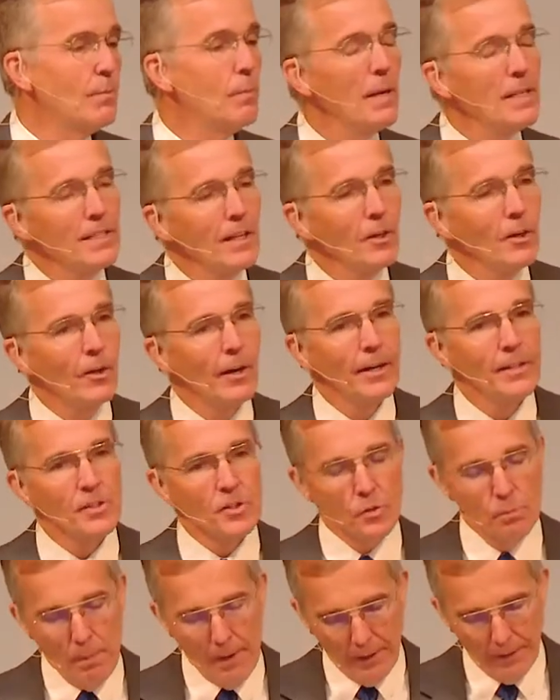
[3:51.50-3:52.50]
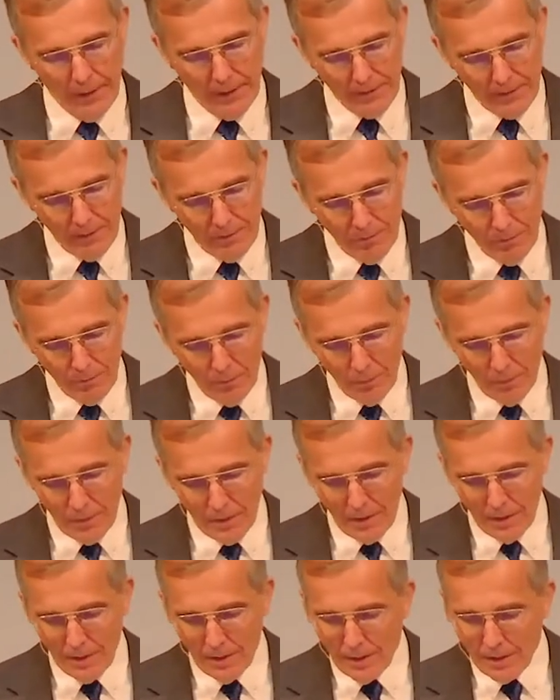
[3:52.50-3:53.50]
It's based on Christ's merit.
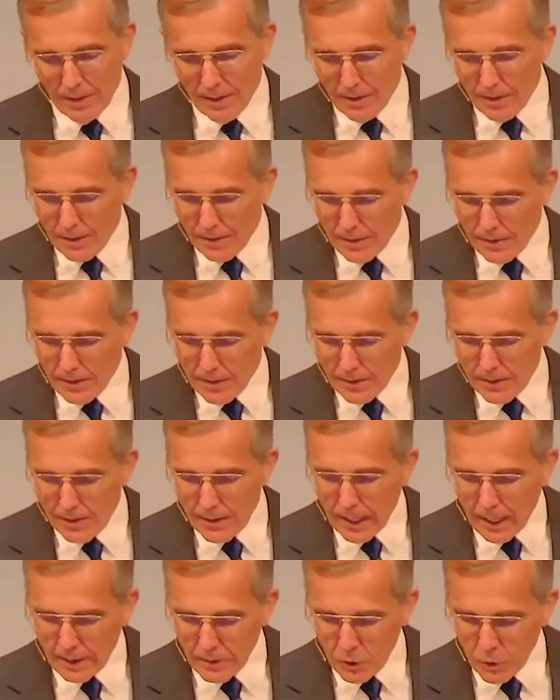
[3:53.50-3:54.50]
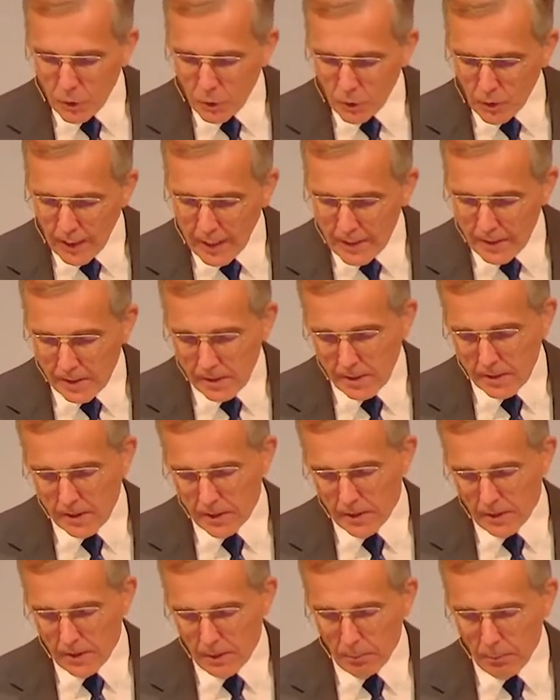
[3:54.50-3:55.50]
It's God's
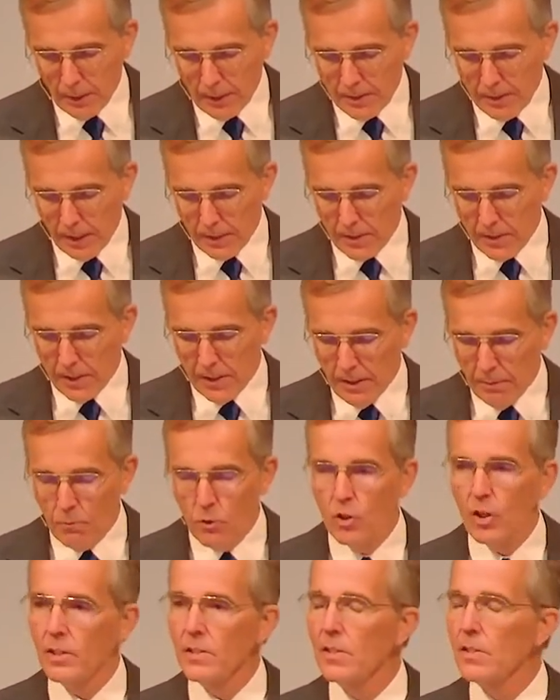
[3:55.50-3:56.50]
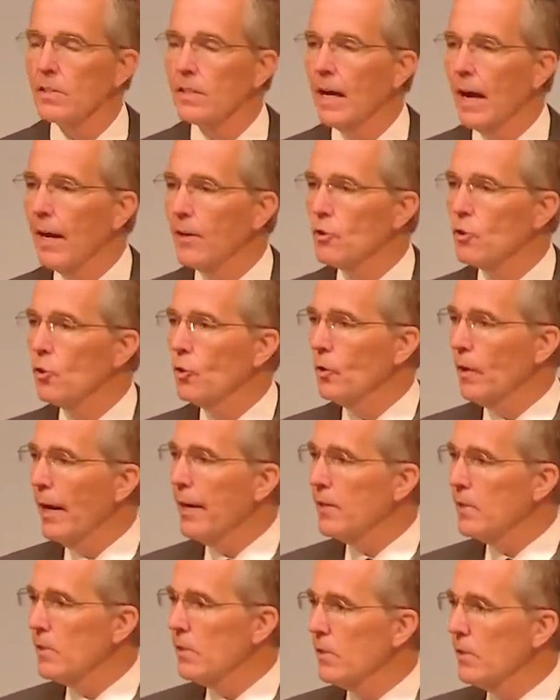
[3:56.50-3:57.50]
grace that brings us to him, just as God's
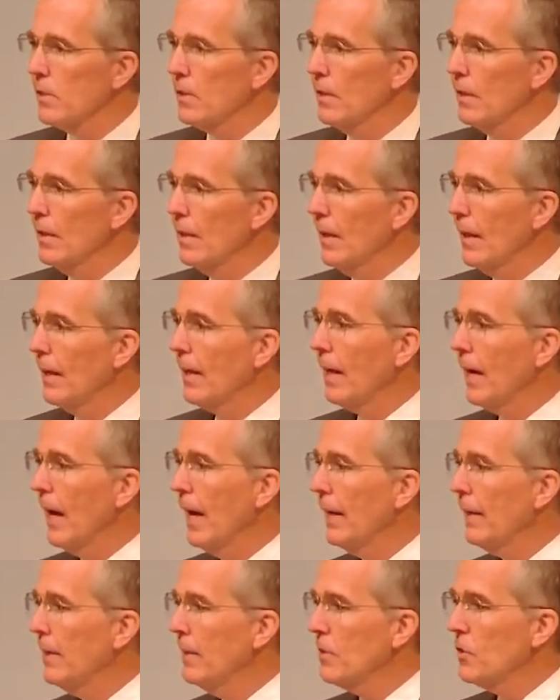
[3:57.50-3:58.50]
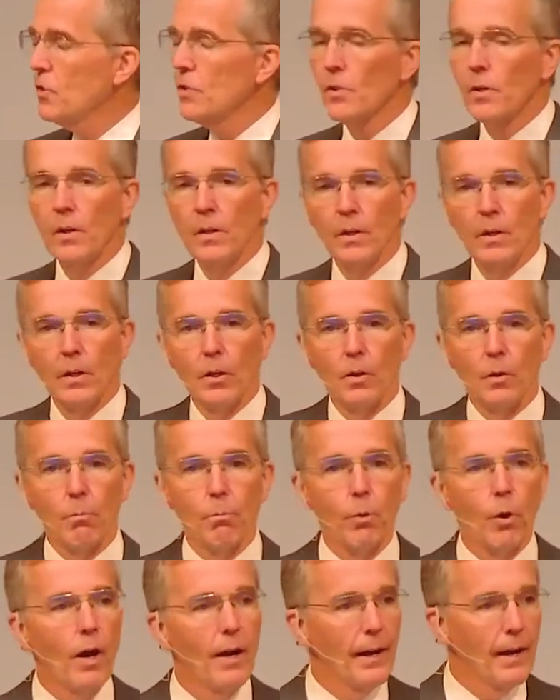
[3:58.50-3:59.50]
grace and kindness
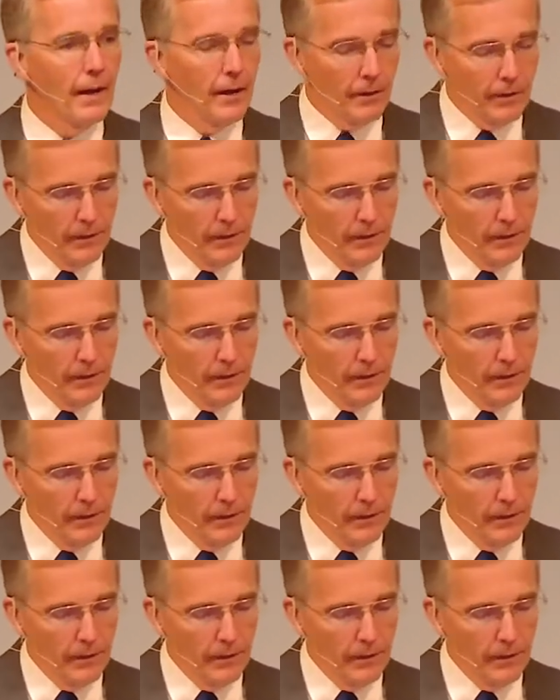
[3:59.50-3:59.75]
brought